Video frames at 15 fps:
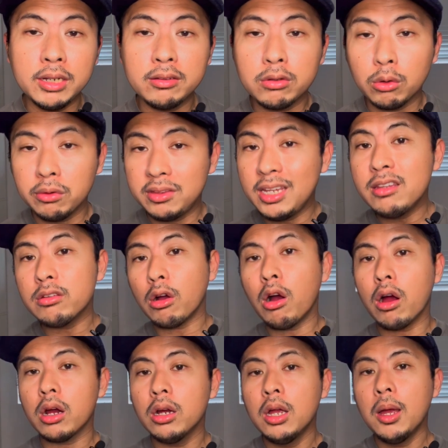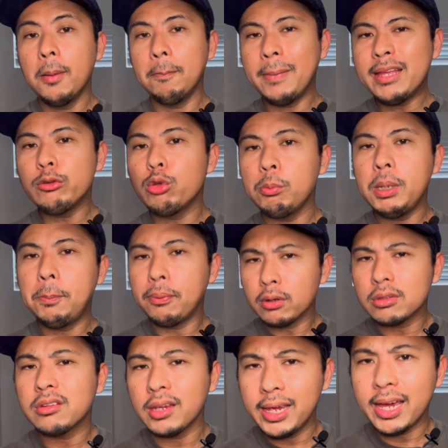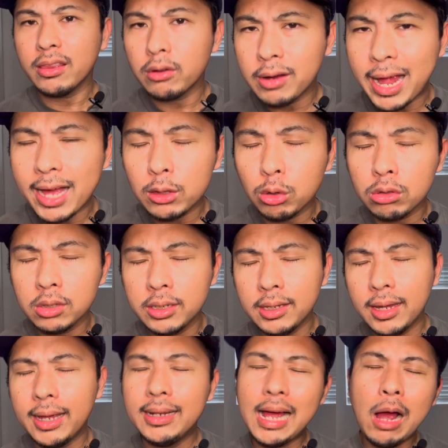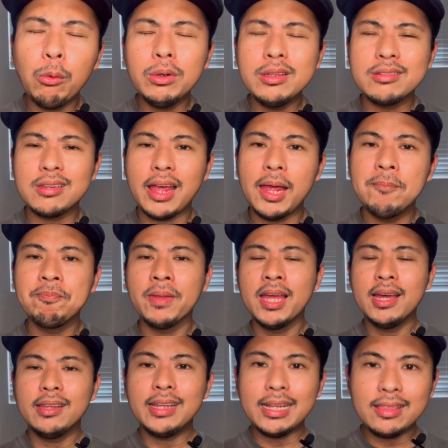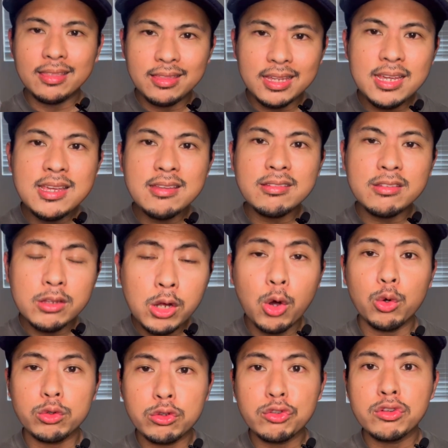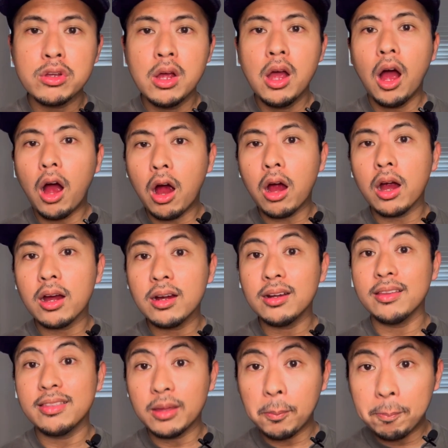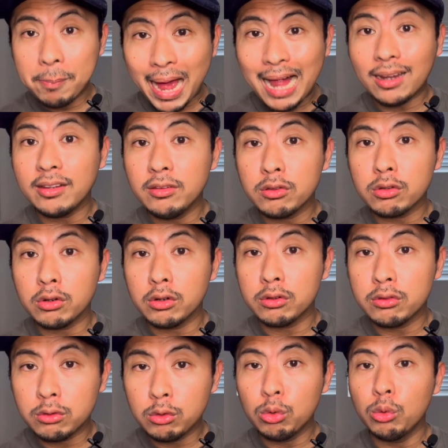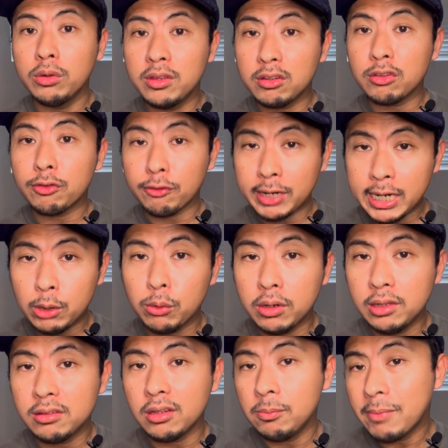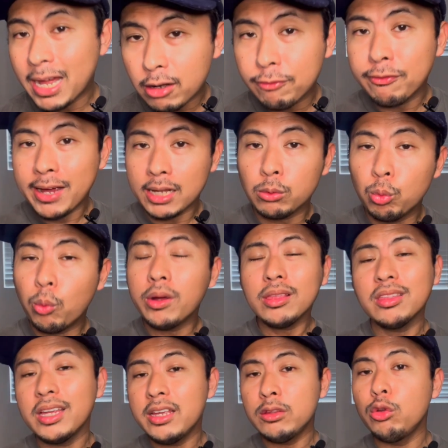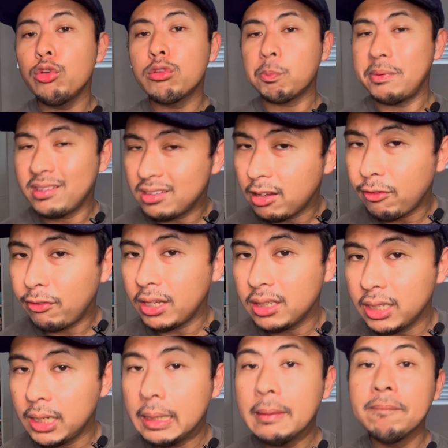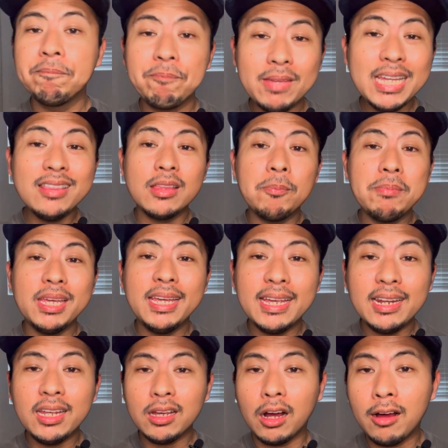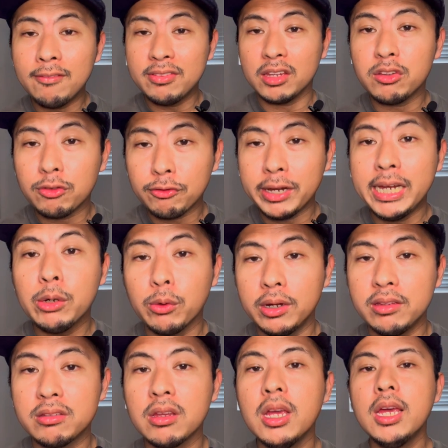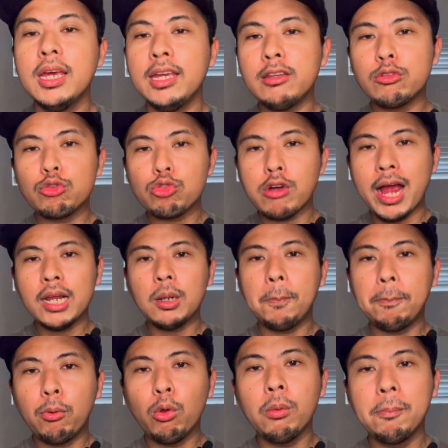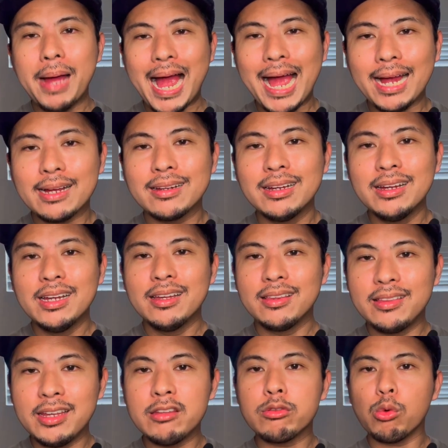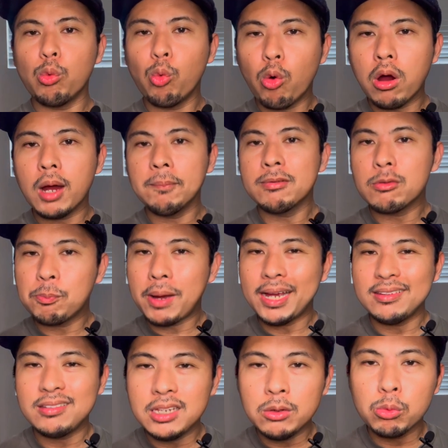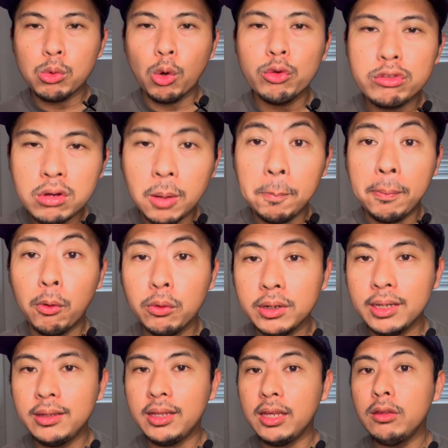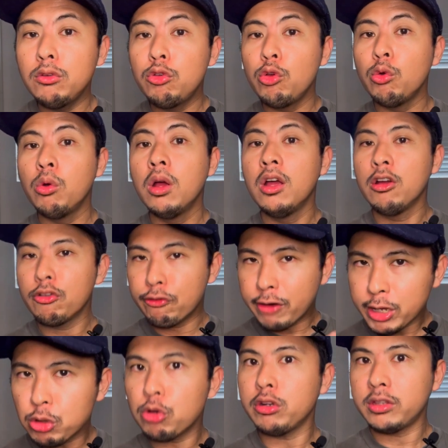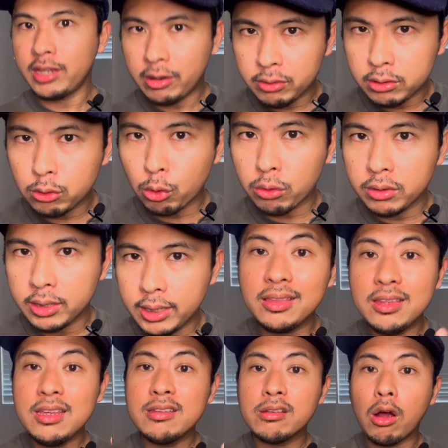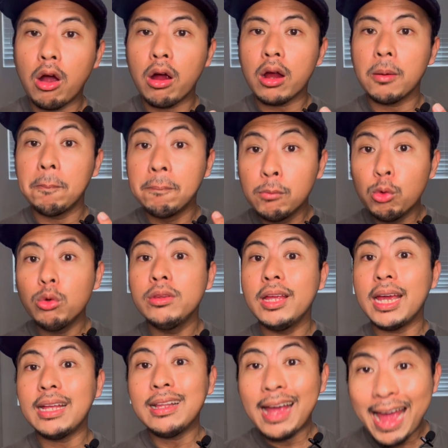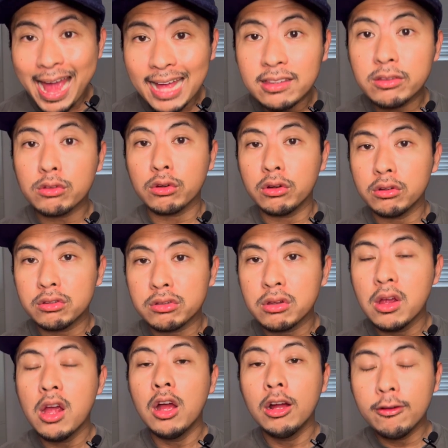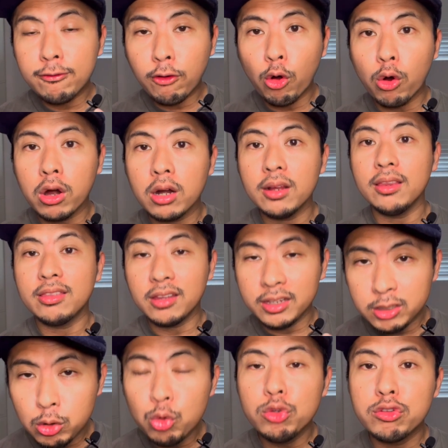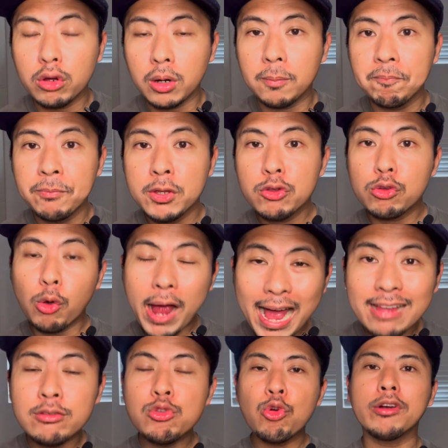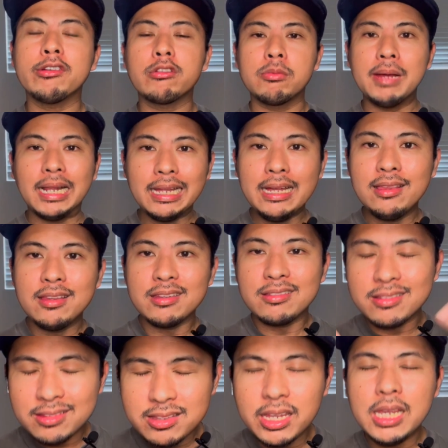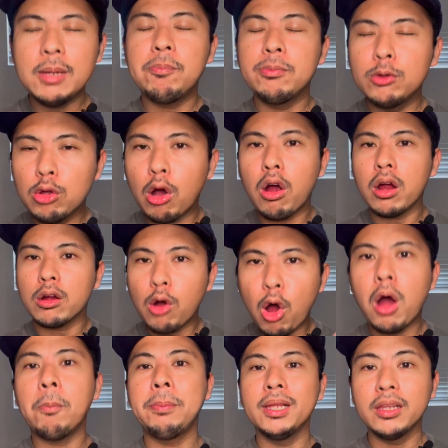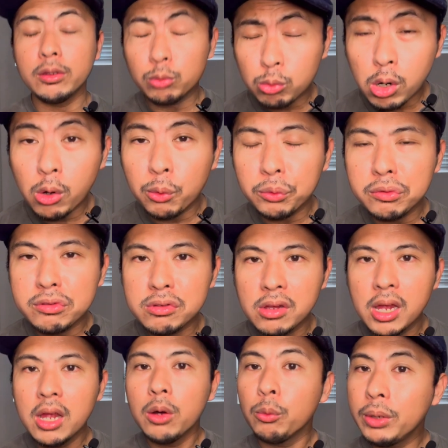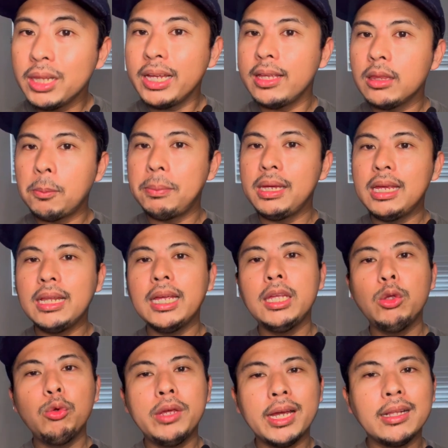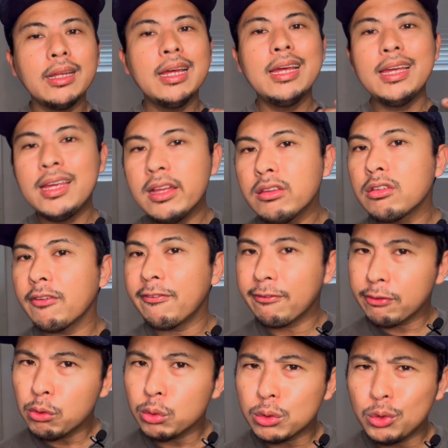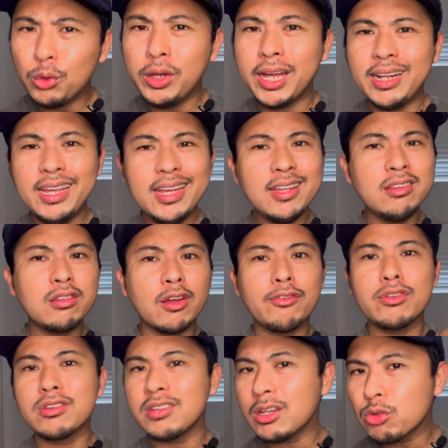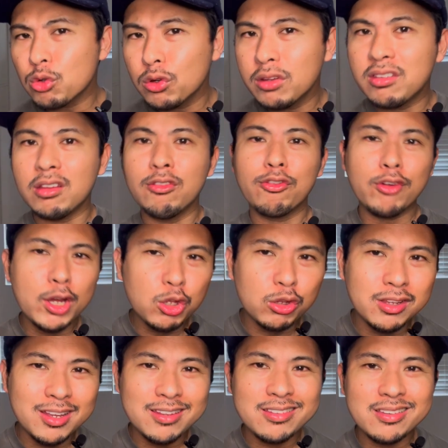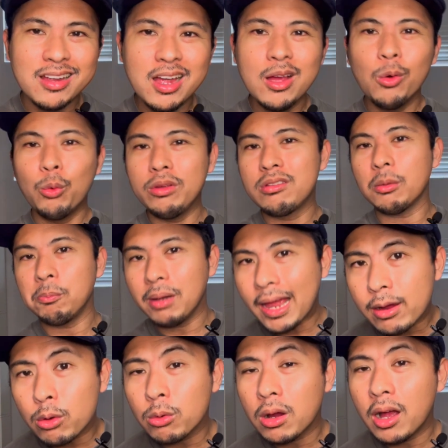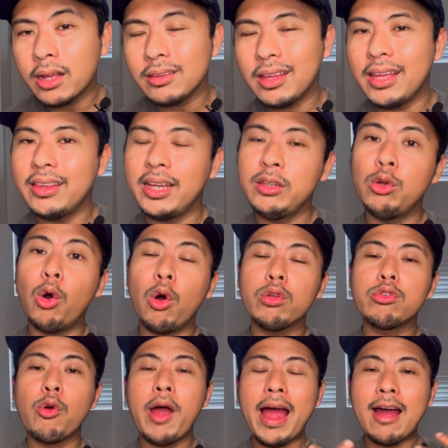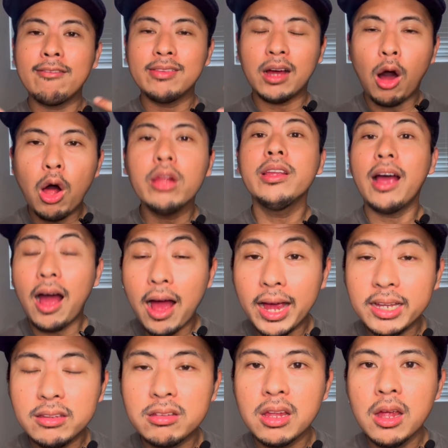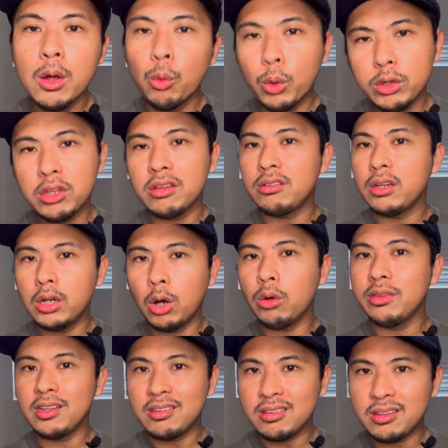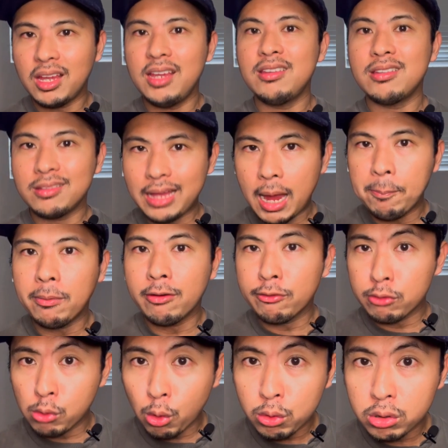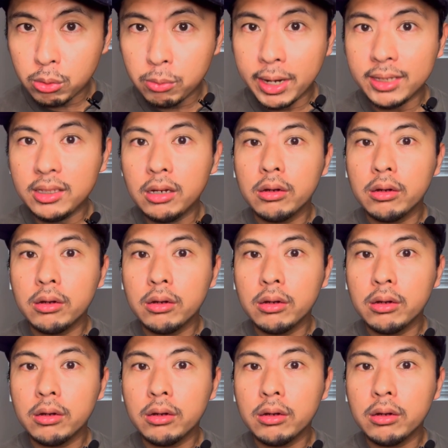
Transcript: So these are meant to be put together actually. And I would say that these notes are the balancers to this fragrance. And matter of fact, what they do specifically in the beginning of this fragrance is try to pull back this warm, spicy rose component into fresher territory. These are mood enhancers for the user. So as you are smelling this deep, dark, opulent rose, really in the beginning, you get hints of fruit. You get hints of citrus and freshness with some black currant. And then you also have the aldehydes, which is, you know, this is a stamp of Roja right here.